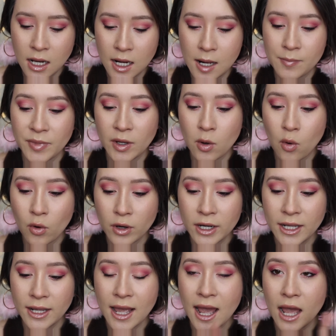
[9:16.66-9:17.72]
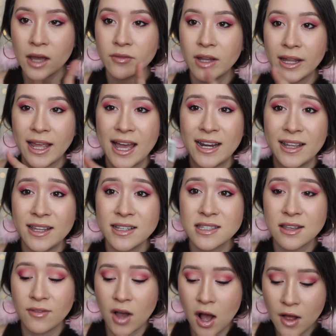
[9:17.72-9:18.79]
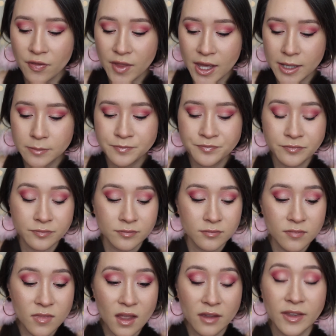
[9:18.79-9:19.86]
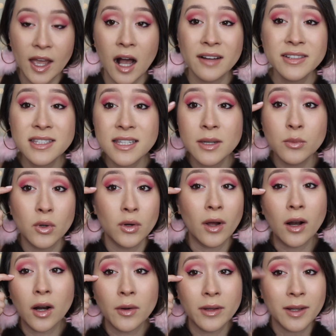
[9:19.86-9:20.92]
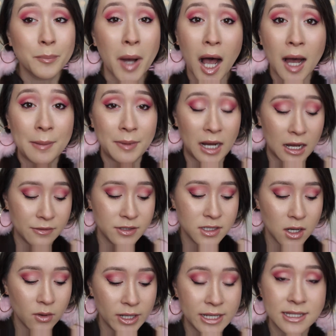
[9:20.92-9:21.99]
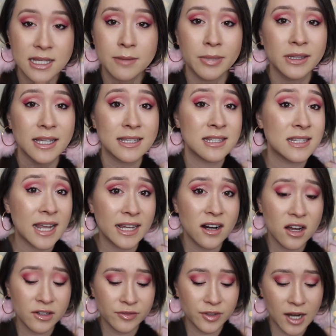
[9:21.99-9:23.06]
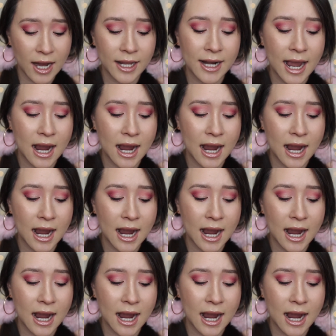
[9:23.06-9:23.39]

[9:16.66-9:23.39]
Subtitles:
They already have like adhesive on them. They obviously will pop off so easy, but they stayed on for 8